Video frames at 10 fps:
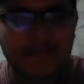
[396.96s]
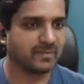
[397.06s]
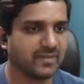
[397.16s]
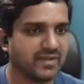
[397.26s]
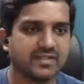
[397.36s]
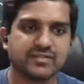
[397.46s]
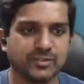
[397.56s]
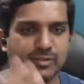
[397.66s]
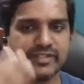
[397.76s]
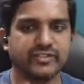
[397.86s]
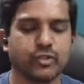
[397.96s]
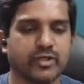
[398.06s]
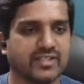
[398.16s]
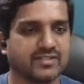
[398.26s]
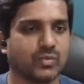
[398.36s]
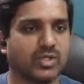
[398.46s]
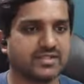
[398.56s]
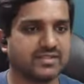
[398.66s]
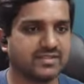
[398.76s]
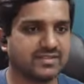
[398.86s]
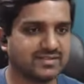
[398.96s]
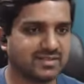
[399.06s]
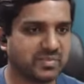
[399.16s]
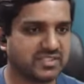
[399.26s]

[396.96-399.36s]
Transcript: job. So you can showcase what is the